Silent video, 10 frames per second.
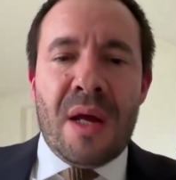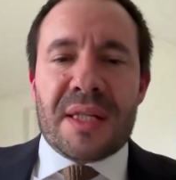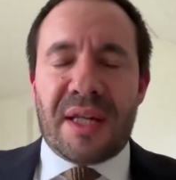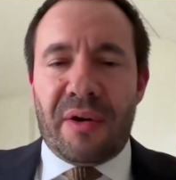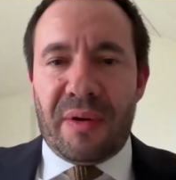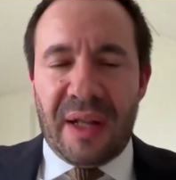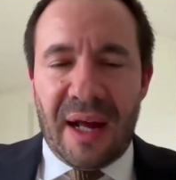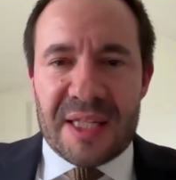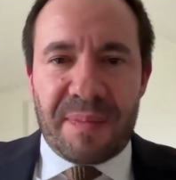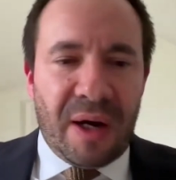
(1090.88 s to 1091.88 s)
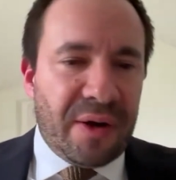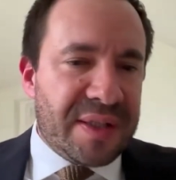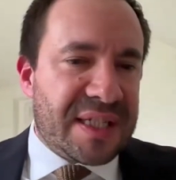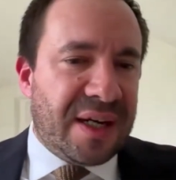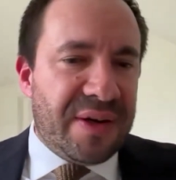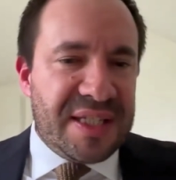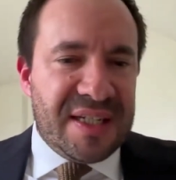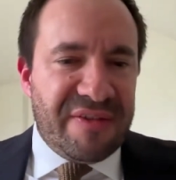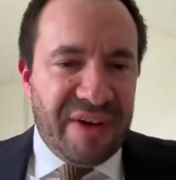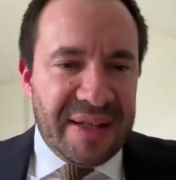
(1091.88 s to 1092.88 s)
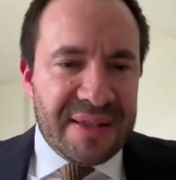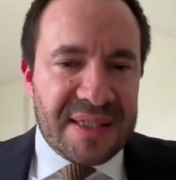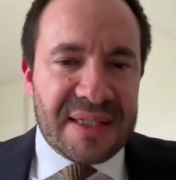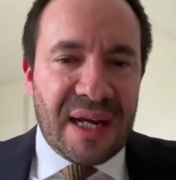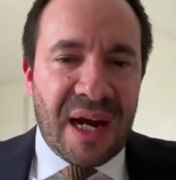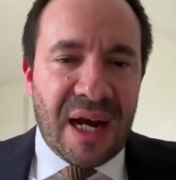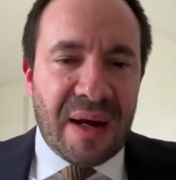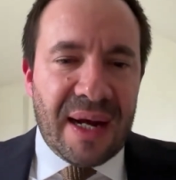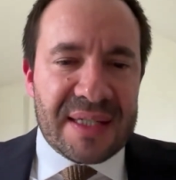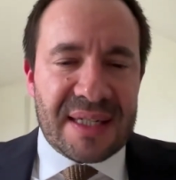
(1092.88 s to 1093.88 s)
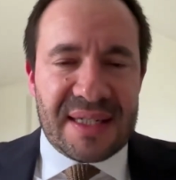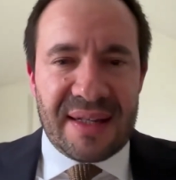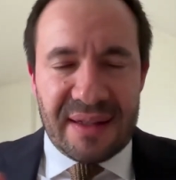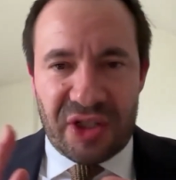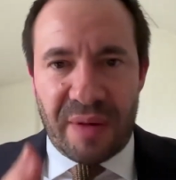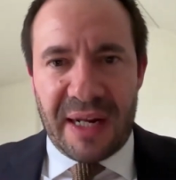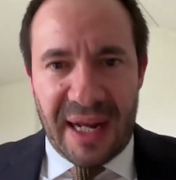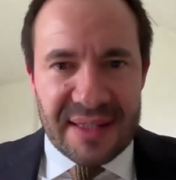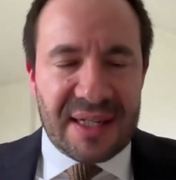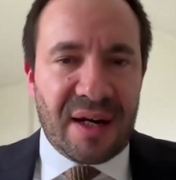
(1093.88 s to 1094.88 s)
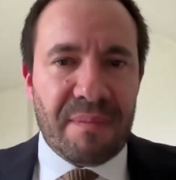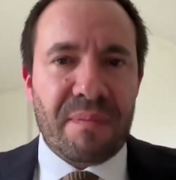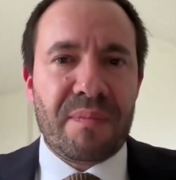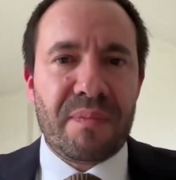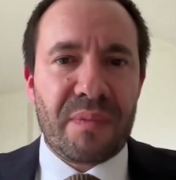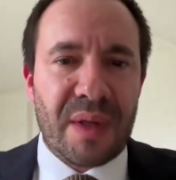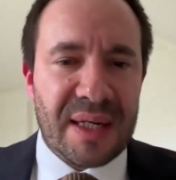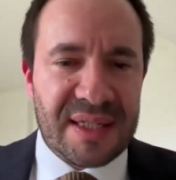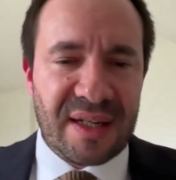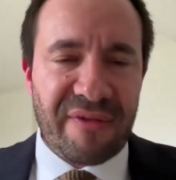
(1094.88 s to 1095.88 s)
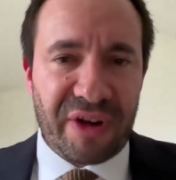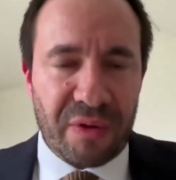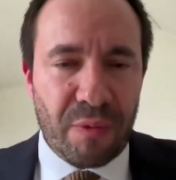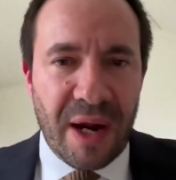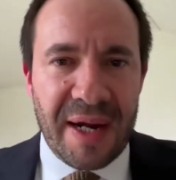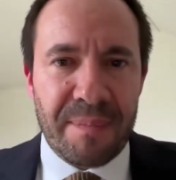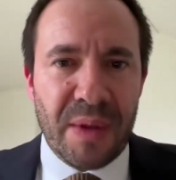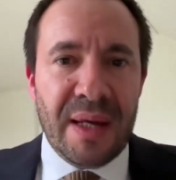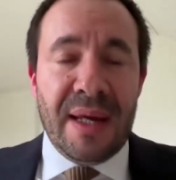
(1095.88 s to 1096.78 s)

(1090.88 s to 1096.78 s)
So last part on security and defense, uh, as I said, that Germany has come a significant way.